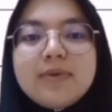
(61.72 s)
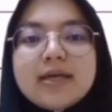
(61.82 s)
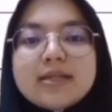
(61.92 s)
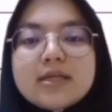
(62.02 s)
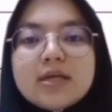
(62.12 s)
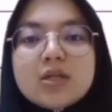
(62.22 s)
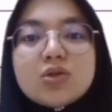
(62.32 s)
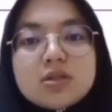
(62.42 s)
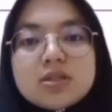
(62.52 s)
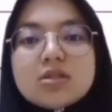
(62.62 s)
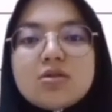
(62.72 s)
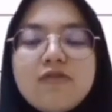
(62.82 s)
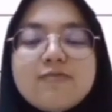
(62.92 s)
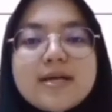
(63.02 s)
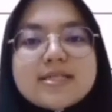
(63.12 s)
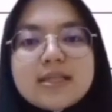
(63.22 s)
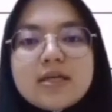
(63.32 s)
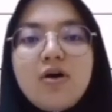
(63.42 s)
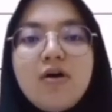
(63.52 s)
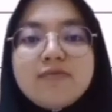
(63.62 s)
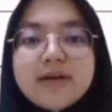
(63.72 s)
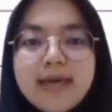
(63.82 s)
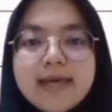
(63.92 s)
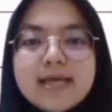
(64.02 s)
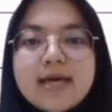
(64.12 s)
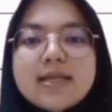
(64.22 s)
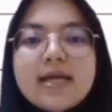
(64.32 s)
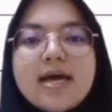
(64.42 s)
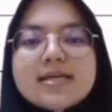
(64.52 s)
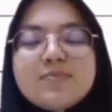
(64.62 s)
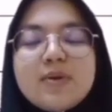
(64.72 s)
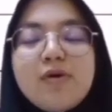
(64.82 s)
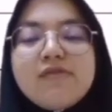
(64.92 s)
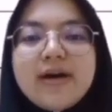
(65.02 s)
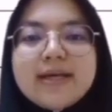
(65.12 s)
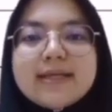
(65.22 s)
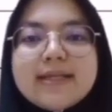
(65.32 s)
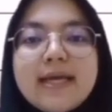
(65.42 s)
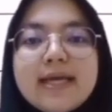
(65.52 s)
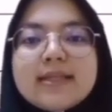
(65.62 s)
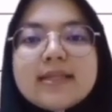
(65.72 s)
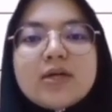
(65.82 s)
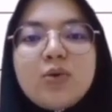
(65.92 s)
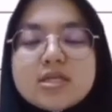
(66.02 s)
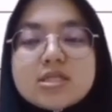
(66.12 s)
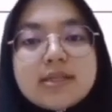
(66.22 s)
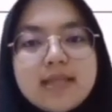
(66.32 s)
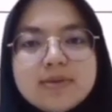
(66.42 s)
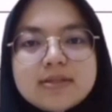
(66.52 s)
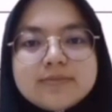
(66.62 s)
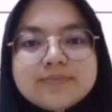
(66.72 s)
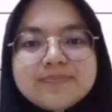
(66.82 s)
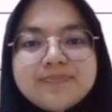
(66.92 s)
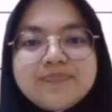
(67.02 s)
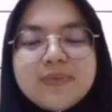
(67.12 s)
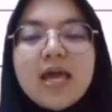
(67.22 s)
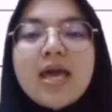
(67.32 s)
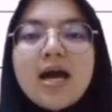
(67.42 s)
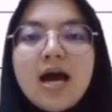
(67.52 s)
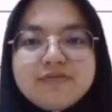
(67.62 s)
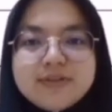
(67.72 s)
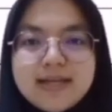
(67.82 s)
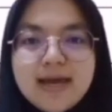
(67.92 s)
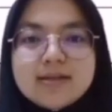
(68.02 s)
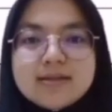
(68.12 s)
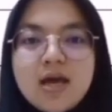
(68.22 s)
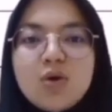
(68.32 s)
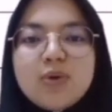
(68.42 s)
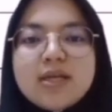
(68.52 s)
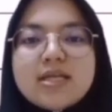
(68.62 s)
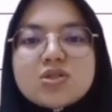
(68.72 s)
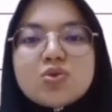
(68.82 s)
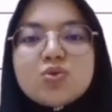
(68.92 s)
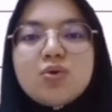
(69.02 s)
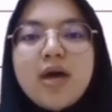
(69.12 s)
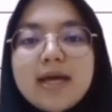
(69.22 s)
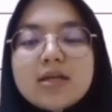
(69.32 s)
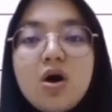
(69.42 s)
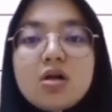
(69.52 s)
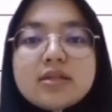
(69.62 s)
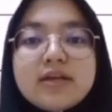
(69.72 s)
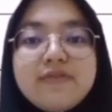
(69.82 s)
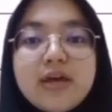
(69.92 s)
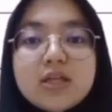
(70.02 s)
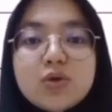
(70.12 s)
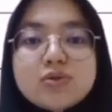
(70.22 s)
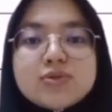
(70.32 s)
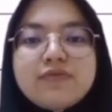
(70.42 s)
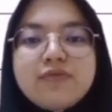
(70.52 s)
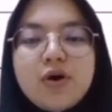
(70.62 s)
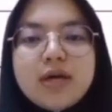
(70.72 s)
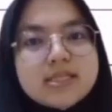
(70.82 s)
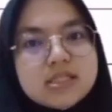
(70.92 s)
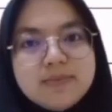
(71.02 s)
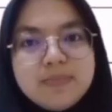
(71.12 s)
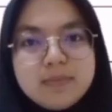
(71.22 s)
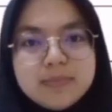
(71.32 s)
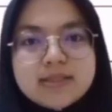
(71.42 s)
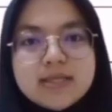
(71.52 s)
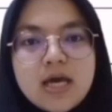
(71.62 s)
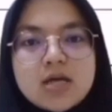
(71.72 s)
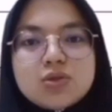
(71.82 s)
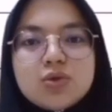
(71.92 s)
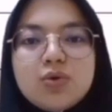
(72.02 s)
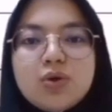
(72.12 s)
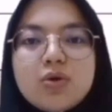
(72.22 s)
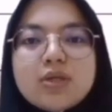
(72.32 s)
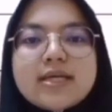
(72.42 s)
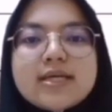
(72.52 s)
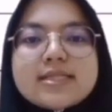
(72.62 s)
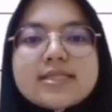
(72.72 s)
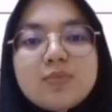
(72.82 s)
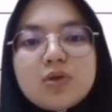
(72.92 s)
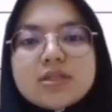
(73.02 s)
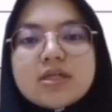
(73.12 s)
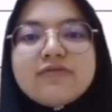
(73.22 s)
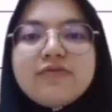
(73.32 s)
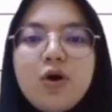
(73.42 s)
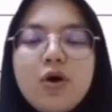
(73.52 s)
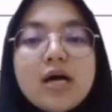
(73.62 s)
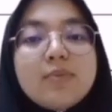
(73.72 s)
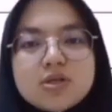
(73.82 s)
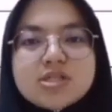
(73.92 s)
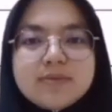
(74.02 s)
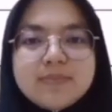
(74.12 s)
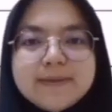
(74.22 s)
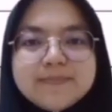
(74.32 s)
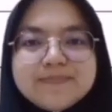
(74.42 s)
by the total of budgeted overhead that has been provided in the question table. After that, we need to add all the values for each department to know the subtotal for apportionment.